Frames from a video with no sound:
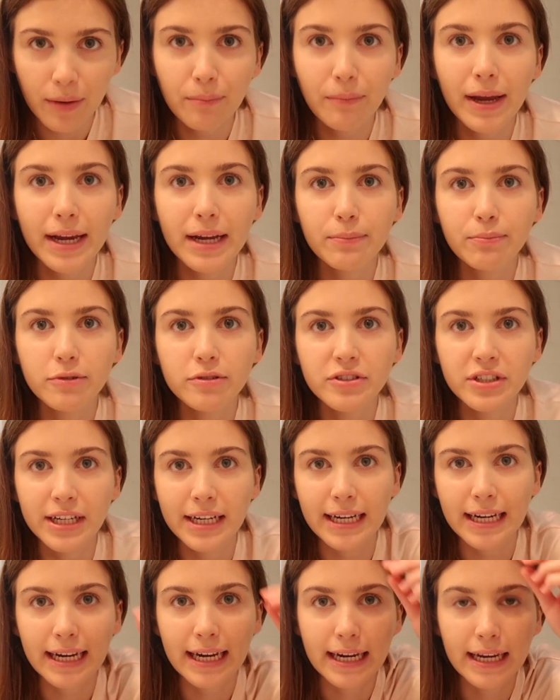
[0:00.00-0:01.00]
makeup
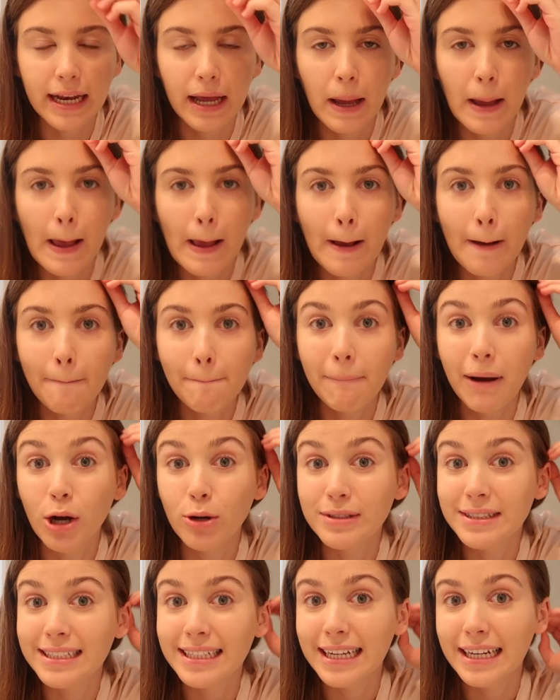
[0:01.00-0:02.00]
routine
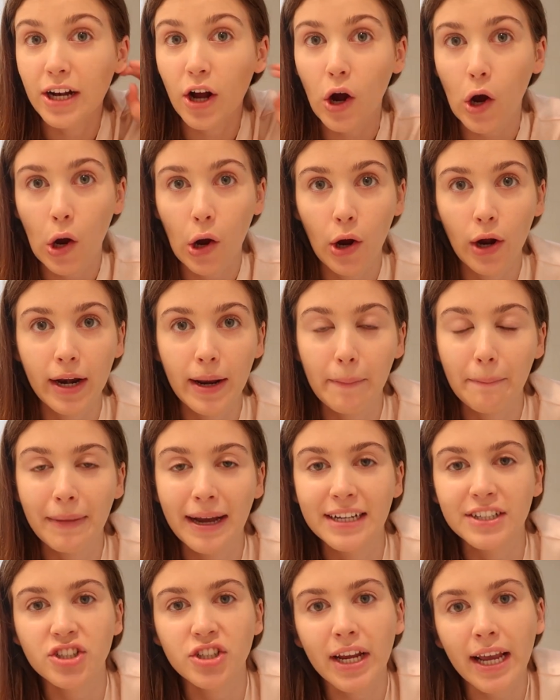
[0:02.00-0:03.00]
posted on
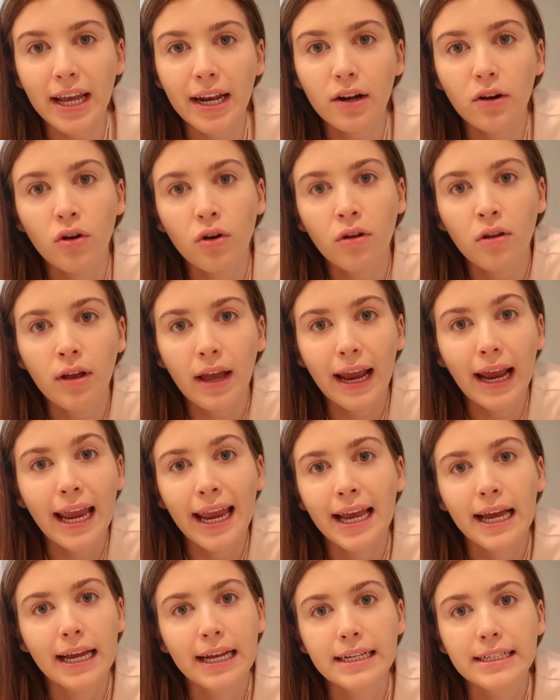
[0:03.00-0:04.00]
my channel,
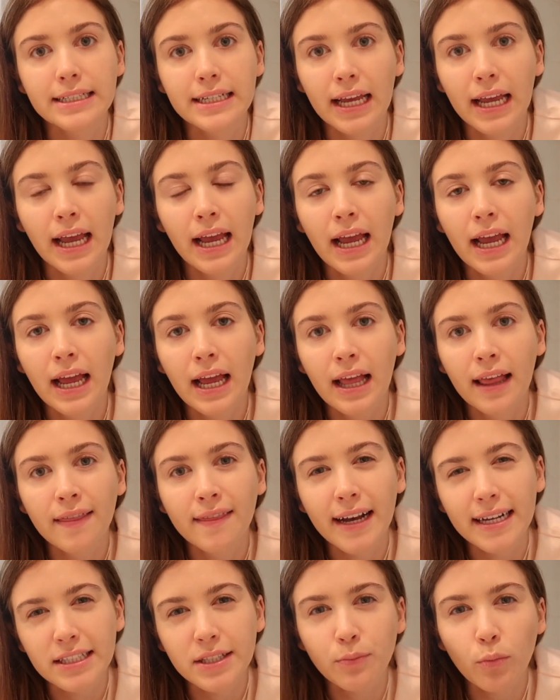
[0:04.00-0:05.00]
and
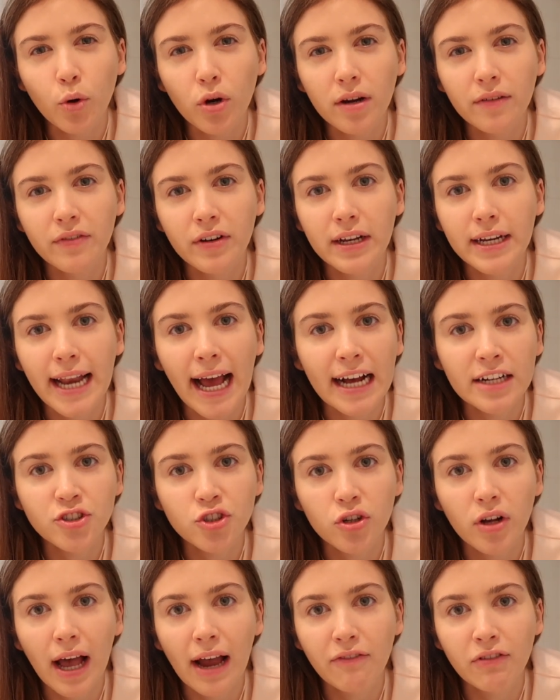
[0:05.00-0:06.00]
that's more of a
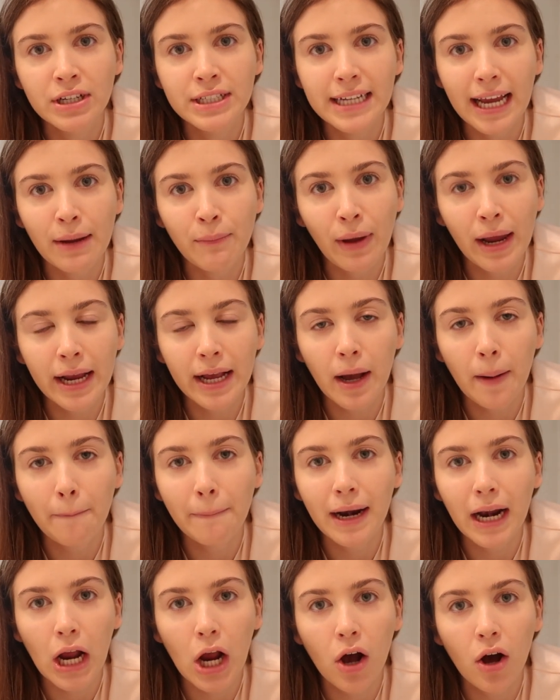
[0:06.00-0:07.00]
natural everyday makeup,
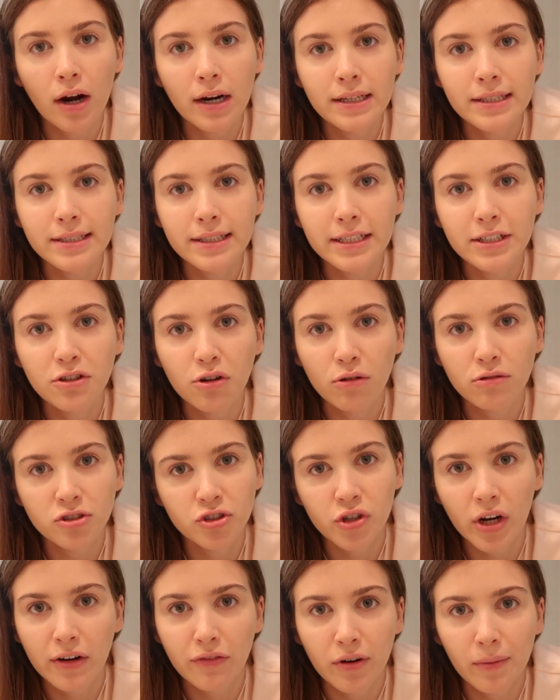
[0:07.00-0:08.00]
but I honestly don't
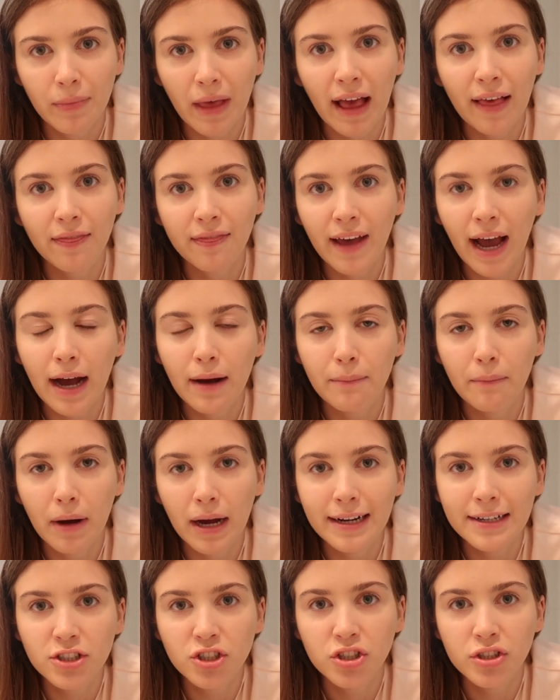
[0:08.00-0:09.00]
stray from that
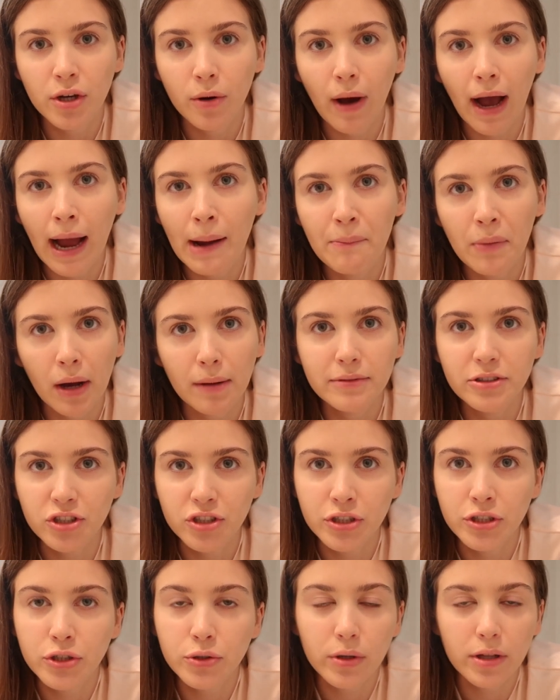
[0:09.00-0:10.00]
much. So I'm probably
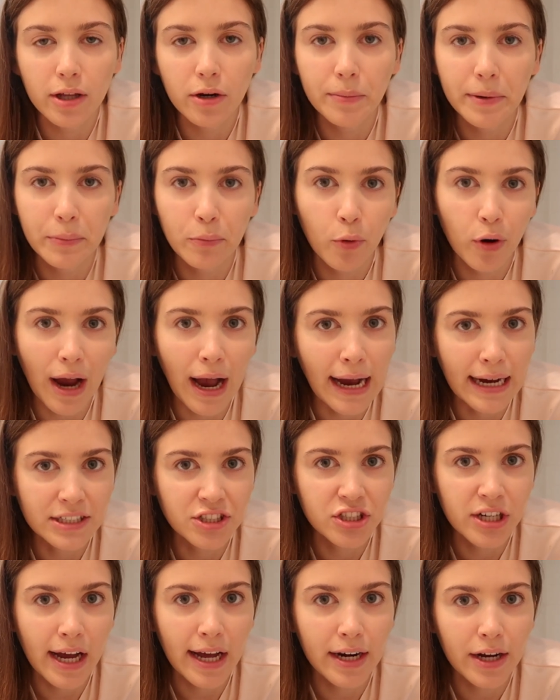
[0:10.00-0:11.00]
just gonna do a little bit more
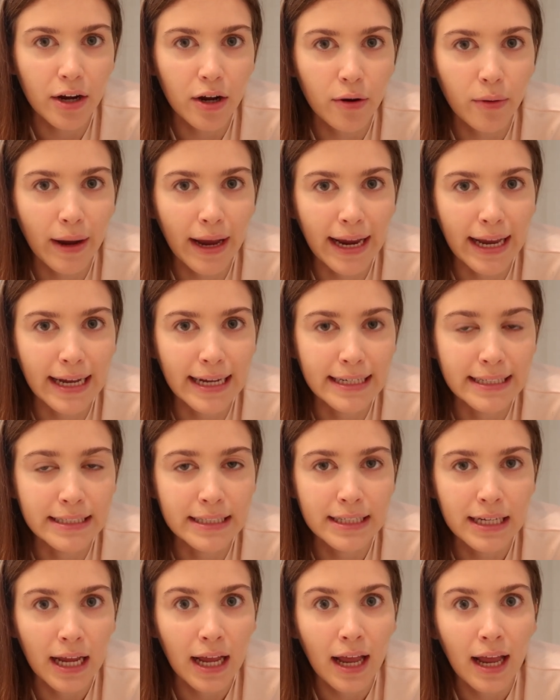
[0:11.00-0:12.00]
eyeshadow
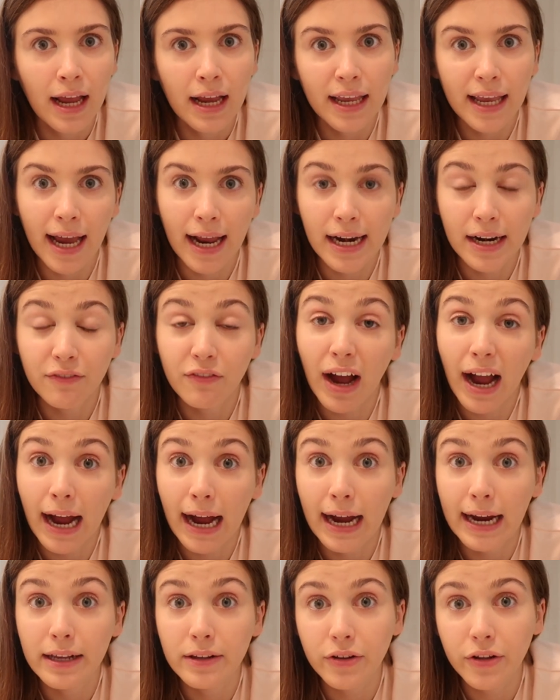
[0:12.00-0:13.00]
and kind of
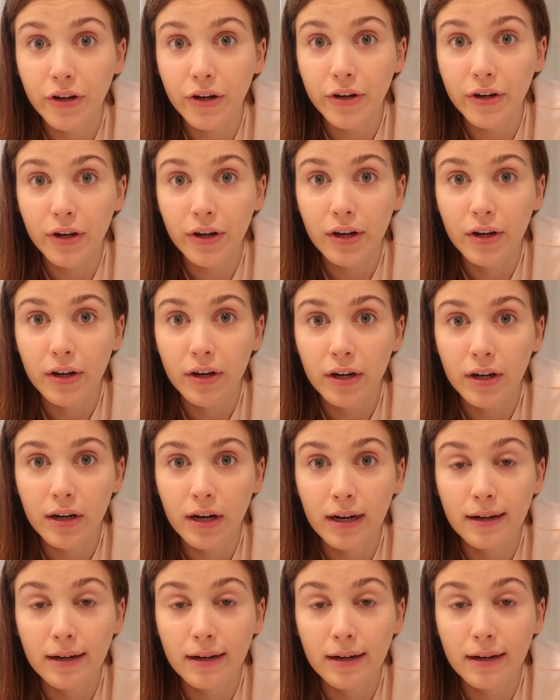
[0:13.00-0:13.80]
eye look,